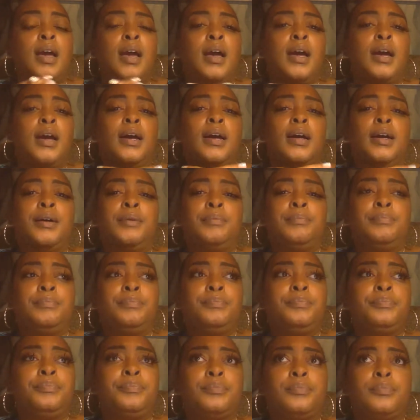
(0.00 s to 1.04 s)

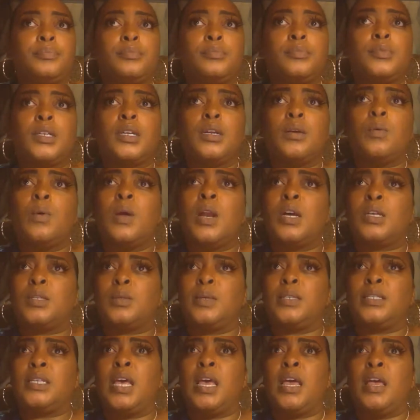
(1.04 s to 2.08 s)
What else
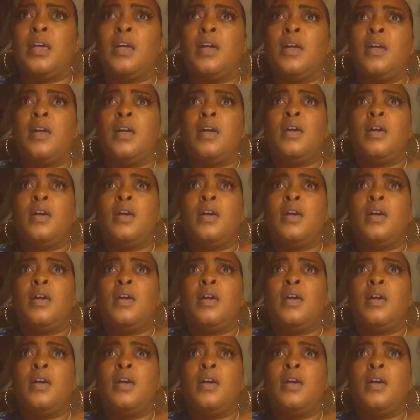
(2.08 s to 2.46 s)
was it?